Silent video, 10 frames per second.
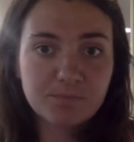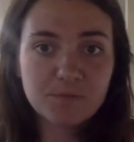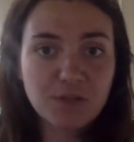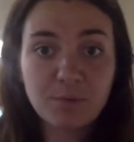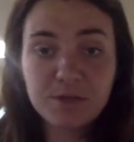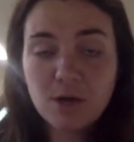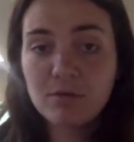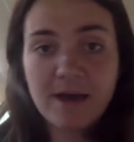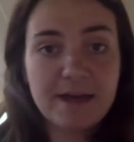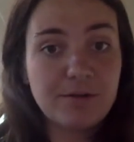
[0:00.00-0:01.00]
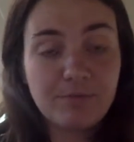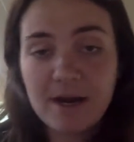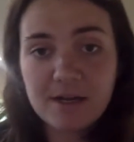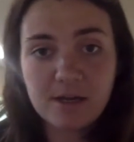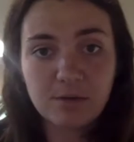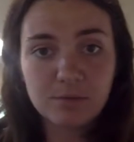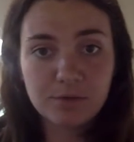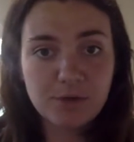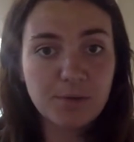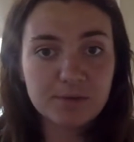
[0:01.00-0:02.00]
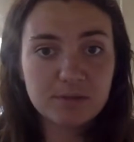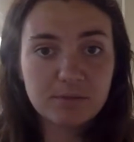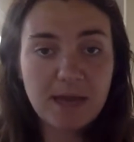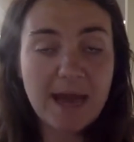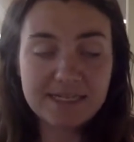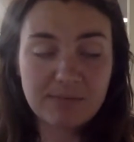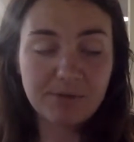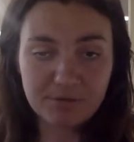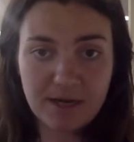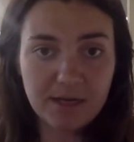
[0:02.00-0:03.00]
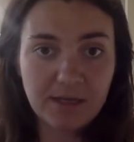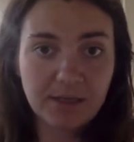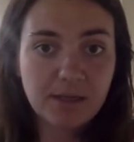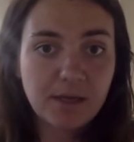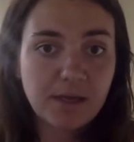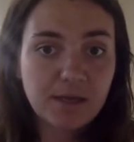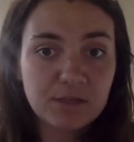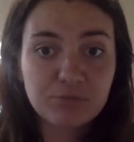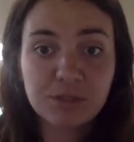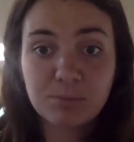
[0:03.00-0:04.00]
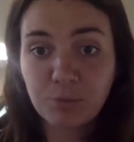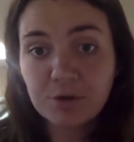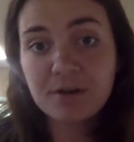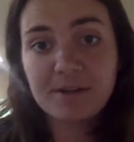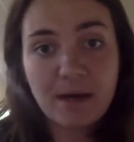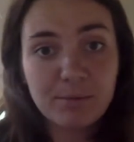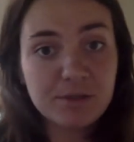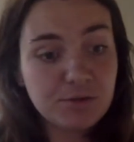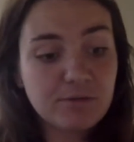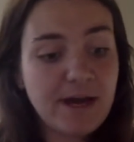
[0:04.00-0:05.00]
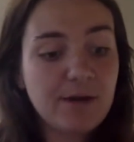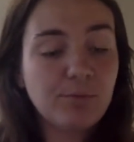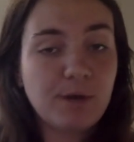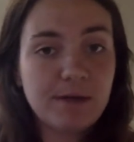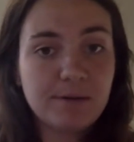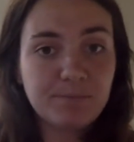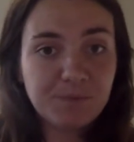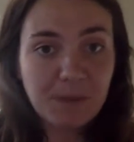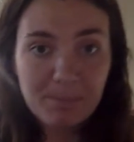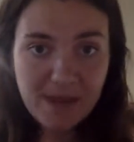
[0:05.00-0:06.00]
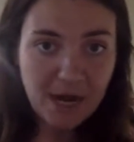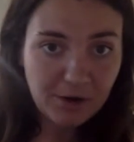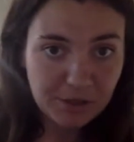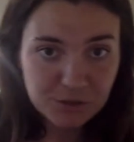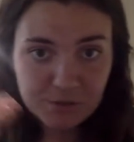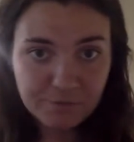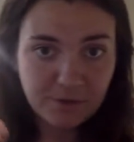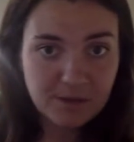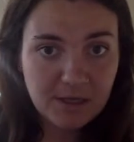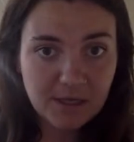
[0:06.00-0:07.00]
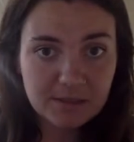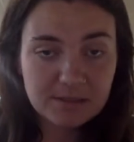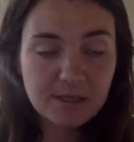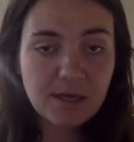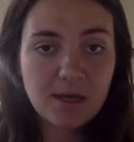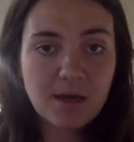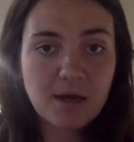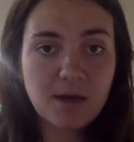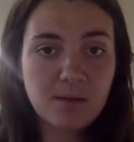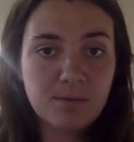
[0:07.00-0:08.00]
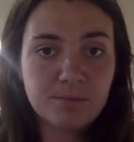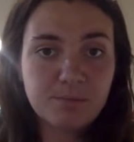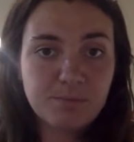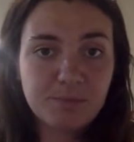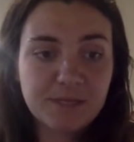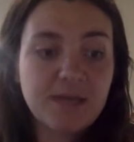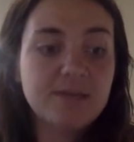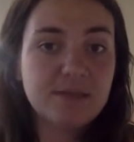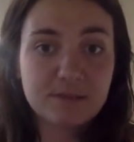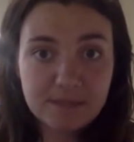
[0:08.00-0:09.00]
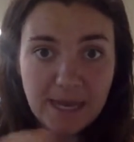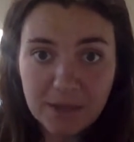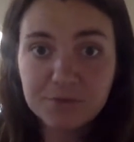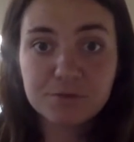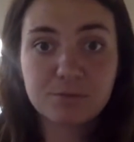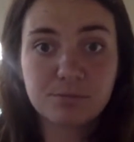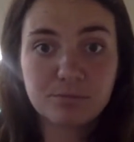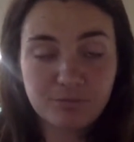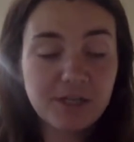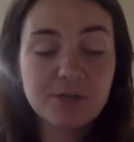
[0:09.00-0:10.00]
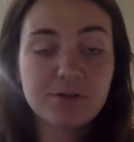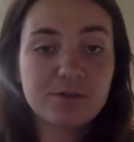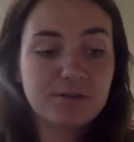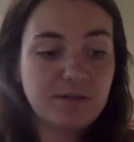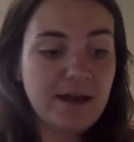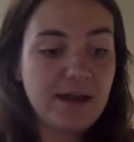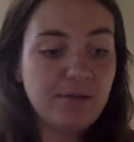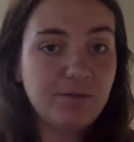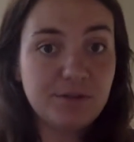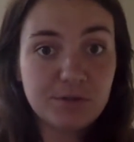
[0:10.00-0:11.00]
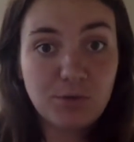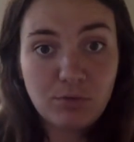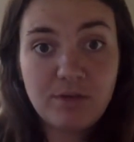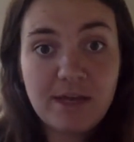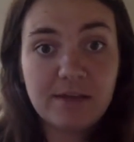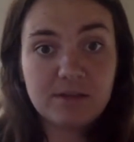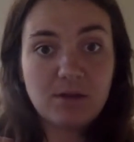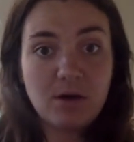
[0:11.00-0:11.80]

So we know that in writing, academic writing, it's really important that we do that when comparing two different things, because it tells the readers that these two things